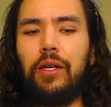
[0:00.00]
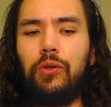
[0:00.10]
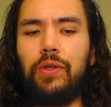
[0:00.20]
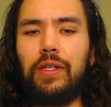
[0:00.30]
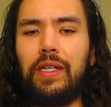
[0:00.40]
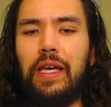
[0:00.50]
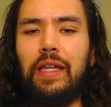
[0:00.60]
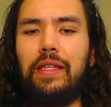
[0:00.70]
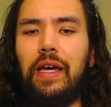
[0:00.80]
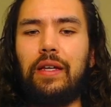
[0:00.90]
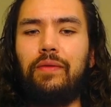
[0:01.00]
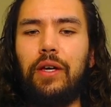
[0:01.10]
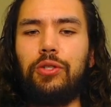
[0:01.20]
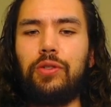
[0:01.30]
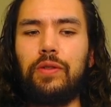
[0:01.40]
you can negate the
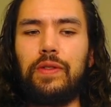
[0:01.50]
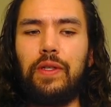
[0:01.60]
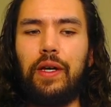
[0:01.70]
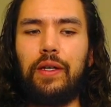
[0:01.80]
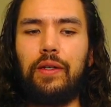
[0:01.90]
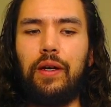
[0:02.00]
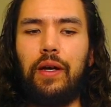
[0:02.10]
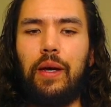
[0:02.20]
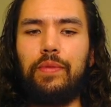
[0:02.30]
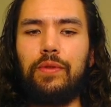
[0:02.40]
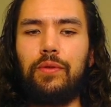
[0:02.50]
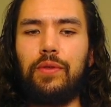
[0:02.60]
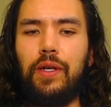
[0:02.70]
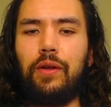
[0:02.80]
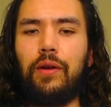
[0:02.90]
activation. It's like Absolute
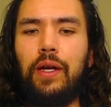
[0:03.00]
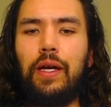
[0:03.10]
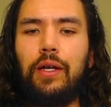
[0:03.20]
Crusader.